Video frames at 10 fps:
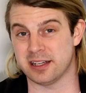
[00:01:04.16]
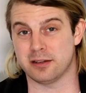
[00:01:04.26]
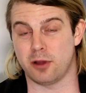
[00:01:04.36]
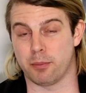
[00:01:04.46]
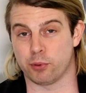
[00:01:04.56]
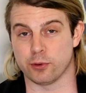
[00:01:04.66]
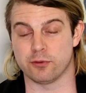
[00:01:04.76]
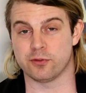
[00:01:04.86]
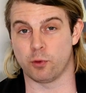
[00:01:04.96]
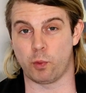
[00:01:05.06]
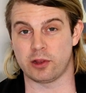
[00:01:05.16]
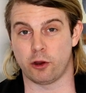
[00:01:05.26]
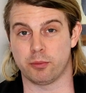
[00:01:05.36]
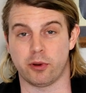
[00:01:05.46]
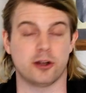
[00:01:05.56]
did approve the
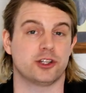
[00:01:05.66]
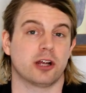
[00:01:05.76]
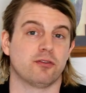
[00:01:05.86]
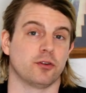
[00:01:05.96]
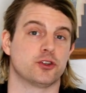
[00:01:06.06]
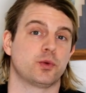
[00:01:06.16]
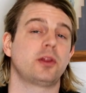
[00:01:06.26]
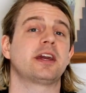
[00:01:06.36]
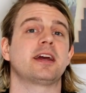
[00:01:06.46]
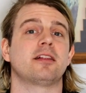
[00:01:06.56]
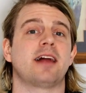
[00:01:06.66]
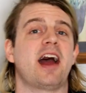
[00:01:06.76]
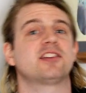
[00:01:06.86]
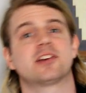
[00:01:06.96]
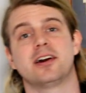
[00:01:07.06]
Willow Project for drilling in
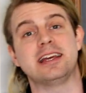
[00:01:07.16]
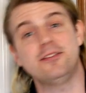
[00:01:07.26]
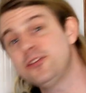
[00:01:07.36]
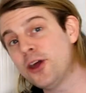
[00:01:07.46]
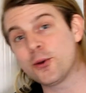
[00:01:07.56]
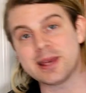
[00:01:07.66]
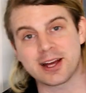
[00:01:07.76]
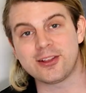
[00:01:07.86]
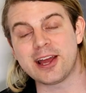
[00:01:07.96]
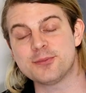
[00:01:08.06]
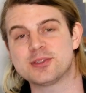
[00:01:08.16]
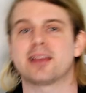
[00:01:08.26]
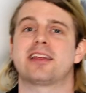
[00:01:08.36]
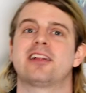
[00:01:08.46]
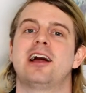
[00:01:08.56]
Alaska, even though he claims
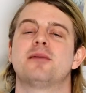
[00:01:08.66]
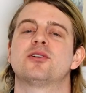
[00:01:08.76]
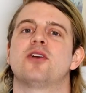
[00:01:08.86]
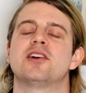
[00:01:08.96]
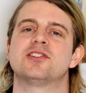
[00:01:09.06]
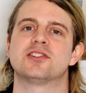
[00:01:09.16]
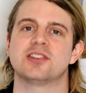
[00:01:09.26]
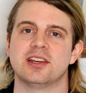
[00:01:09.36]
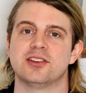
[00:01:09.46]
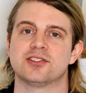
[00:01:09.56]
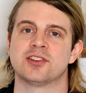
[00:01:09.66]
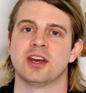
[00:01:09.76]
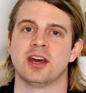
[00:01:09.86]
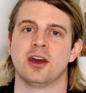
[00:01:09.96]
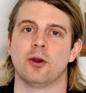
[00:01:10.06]
that the climate crisis is
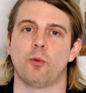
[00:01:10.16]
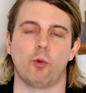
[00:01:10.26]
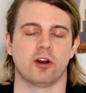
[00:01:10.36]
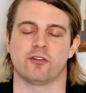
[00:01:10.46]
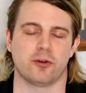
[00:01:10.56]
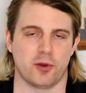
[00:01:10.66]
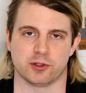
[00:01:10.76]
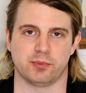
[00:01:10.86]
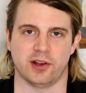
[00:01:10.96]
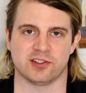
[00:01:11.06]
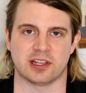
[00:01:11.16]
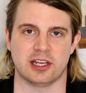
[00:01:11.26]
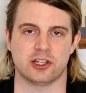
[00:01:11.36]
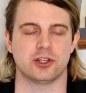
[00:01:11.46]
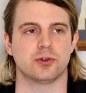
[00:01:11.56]
one of our most pressing
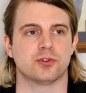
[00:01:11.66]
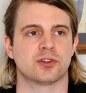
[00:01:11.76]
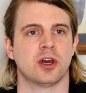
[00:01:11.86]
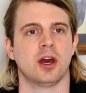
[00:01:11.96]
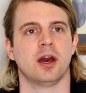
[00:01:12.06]
issues,